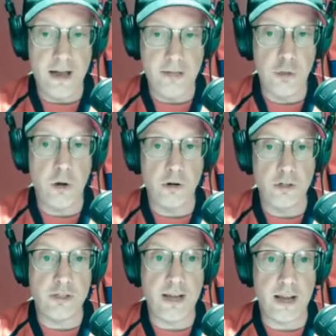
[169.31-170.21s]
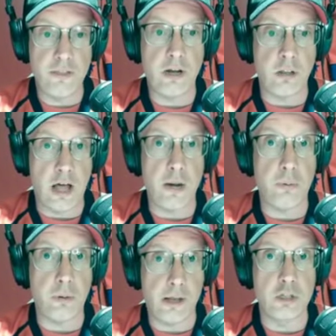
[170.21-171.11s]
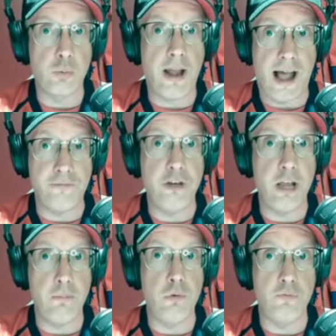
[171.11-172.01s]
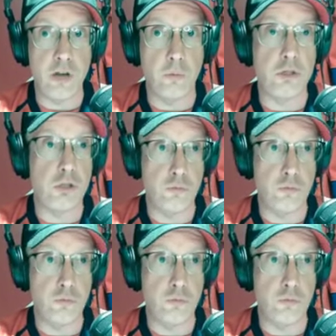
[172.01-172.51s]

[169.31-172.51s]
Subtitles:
I do understand that a lot of players would have to get moved out